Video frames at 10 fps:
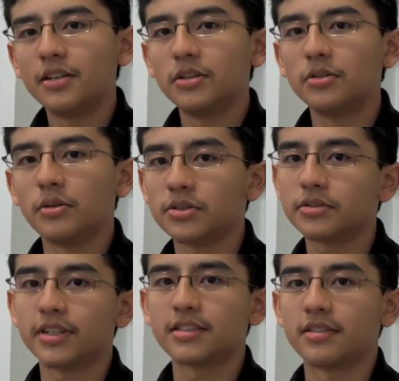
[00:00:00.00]
who also
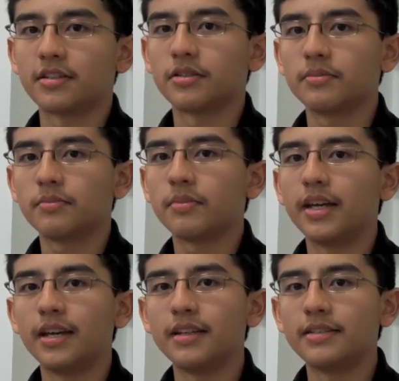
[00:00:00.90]
likes soccer,
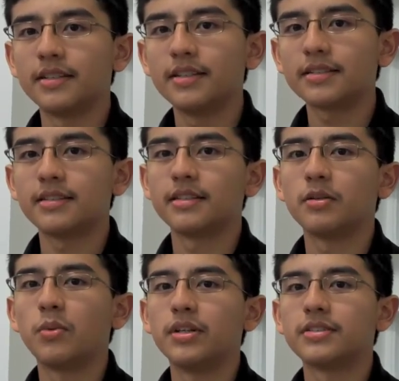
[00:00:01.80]
and his idea
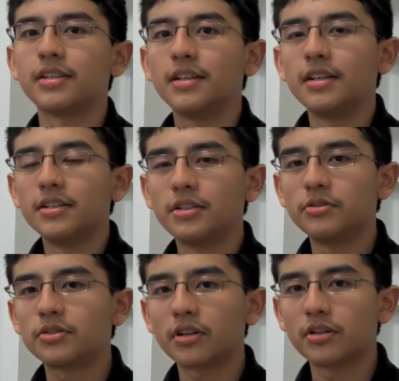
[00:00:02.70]
was to use
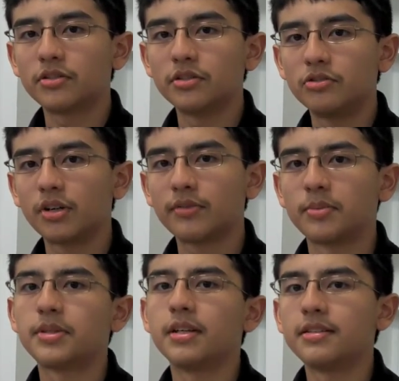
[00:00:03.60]
soccer to drive up
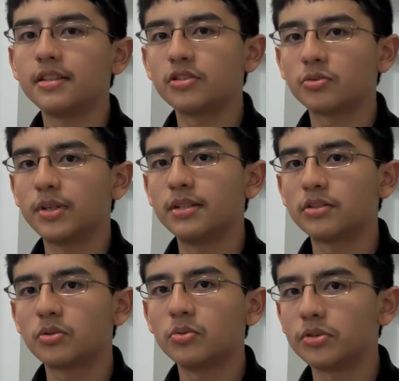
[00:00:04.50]
attendance rate in
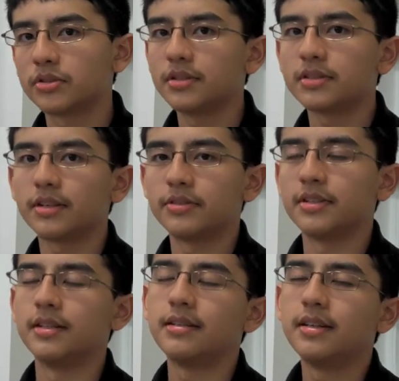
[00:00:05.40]
schools, and this is how he did
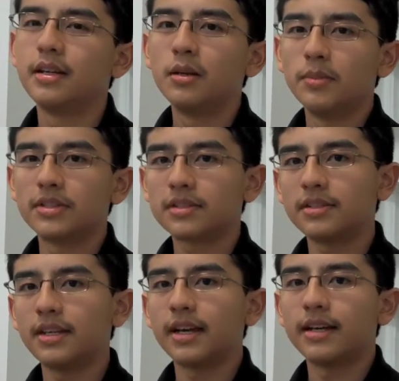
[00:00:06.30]
it. Basically,
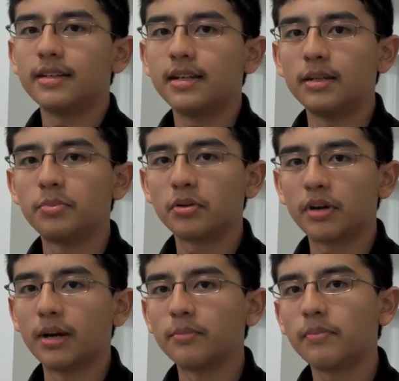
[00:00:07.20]
he had a
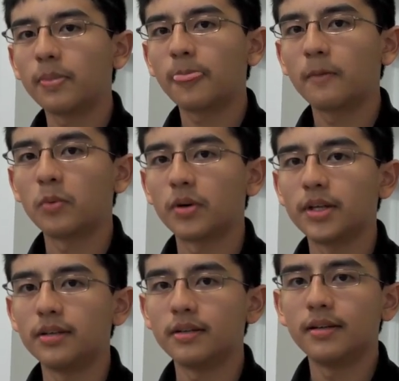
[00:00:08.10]
program where
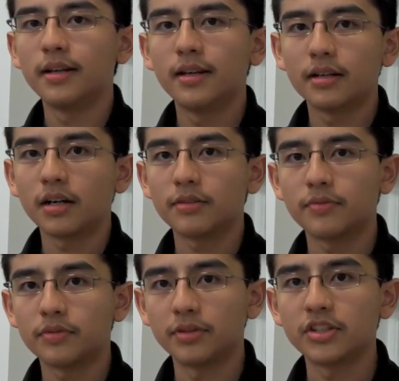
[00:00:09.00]
he got
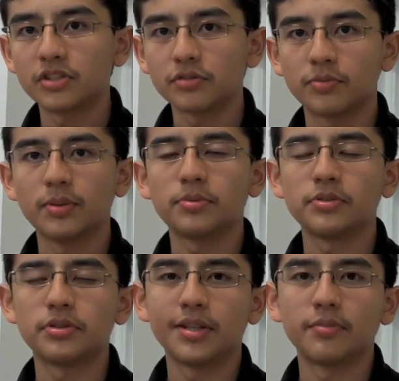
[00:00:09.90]
donations for people
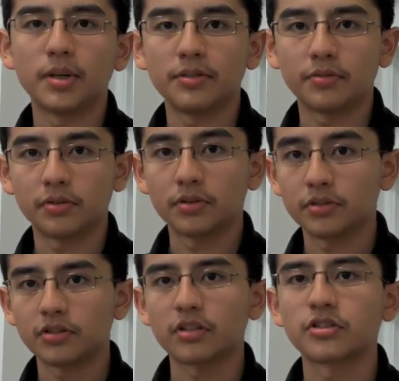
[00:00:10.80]
to give him money for
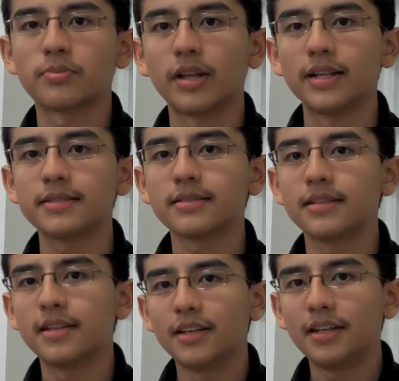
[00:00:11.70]
soccer supplies,
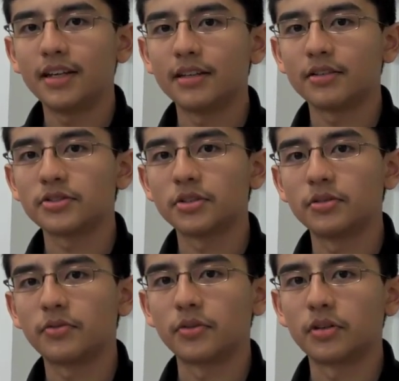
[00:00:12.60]
and also
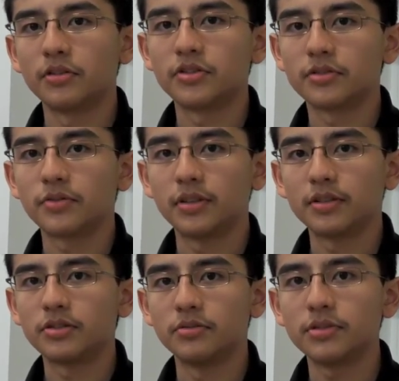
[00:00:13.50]
for coaches for the
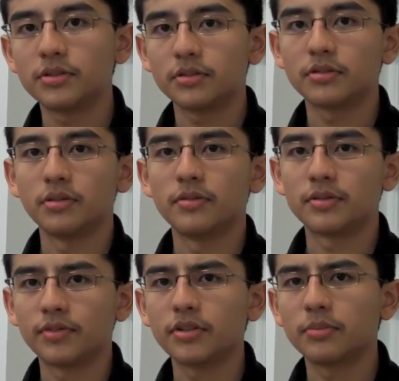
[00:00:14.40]
students. So it
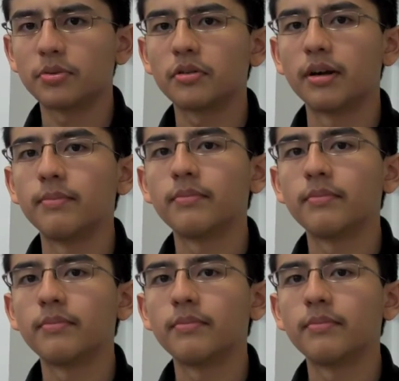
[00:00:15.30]
was a very good program.